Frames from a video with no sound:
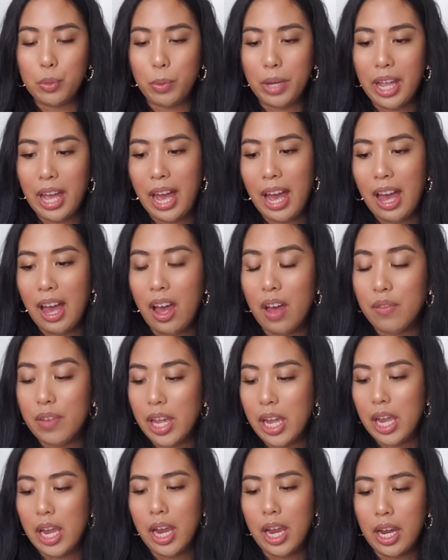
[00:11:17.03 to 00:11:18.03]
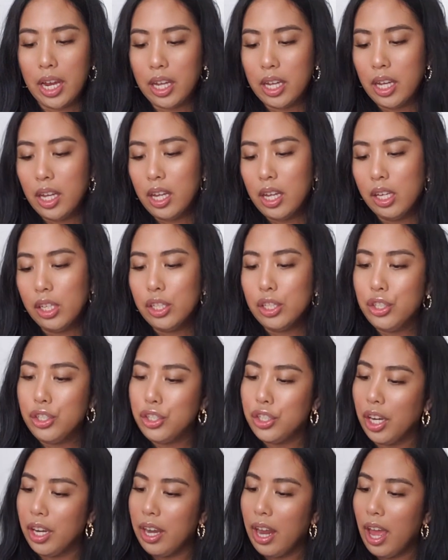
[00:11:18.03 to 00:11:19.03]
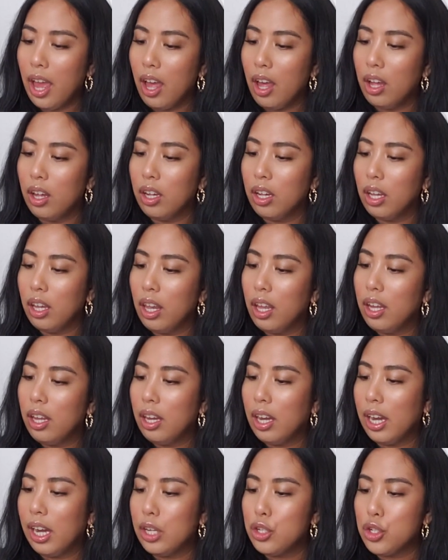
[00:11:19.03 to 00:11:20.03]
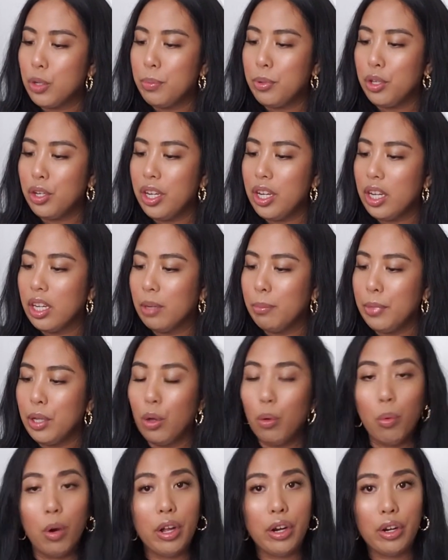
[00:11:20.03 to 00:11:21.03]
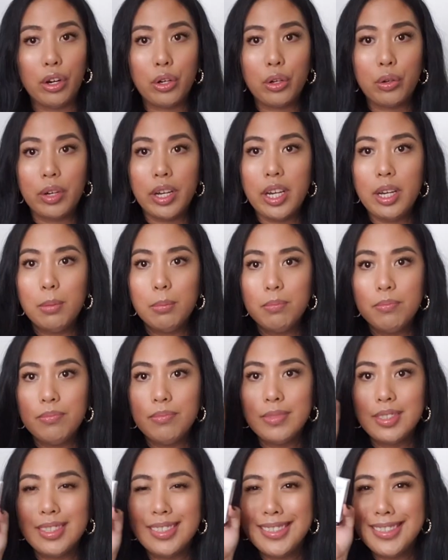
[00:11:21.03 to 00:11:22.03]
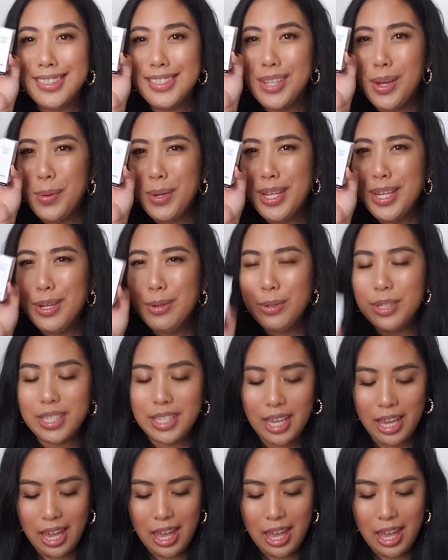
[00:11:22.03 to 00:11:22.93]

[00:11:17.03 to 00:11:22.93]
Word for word: We have a Chanel Hydra Beauty Camille Water Cream. So cute.